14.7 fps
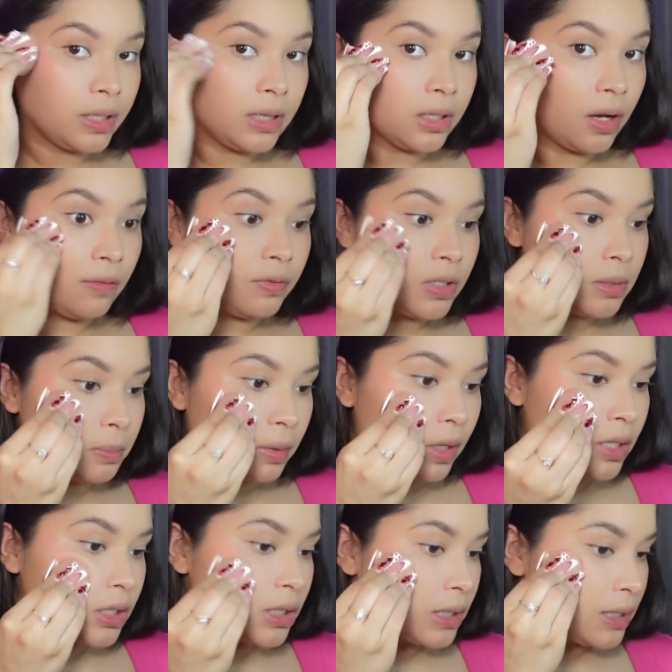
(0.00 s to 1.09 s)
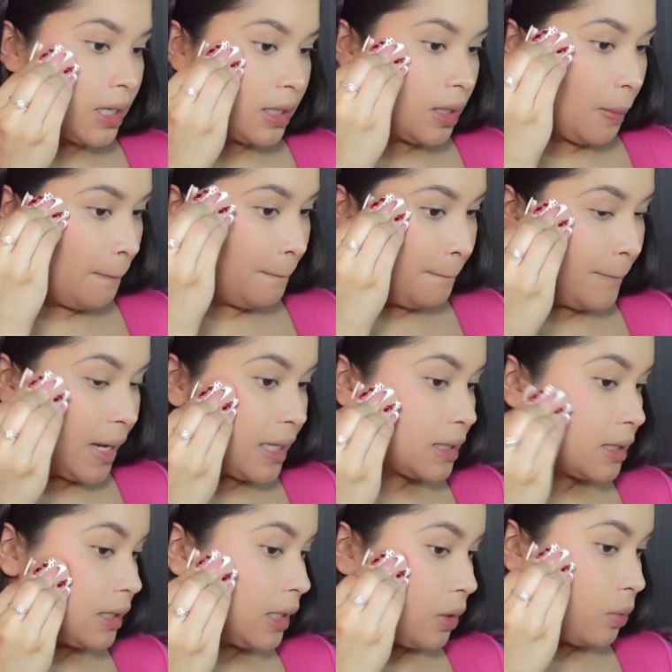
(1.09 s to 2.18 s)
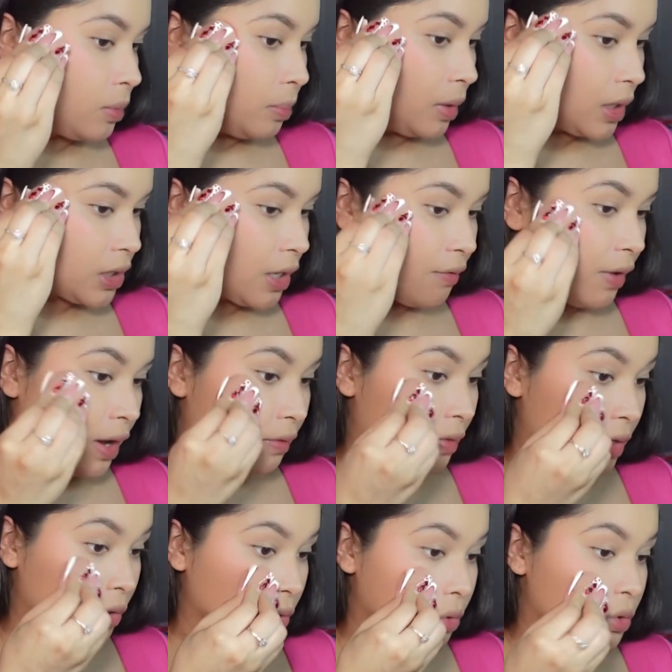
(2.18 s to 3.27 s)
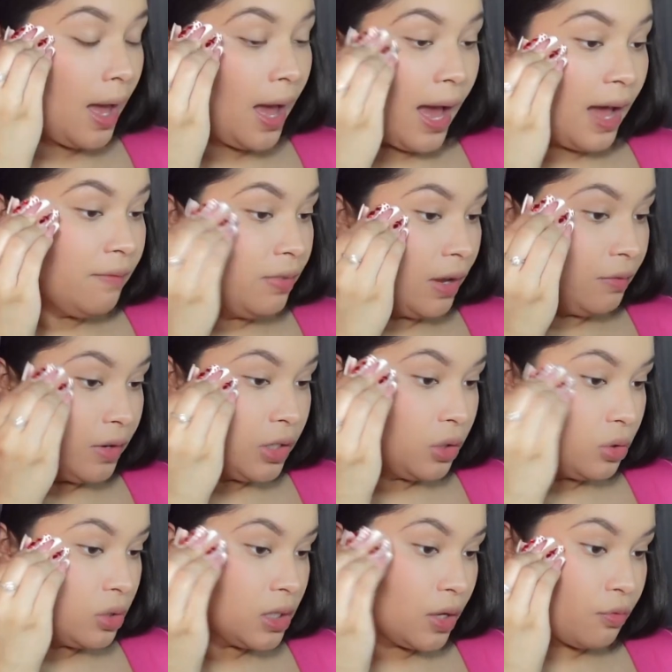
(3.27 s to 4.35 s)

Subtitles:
love this blush. It's like the best liquid blush I've ever used. I've never used the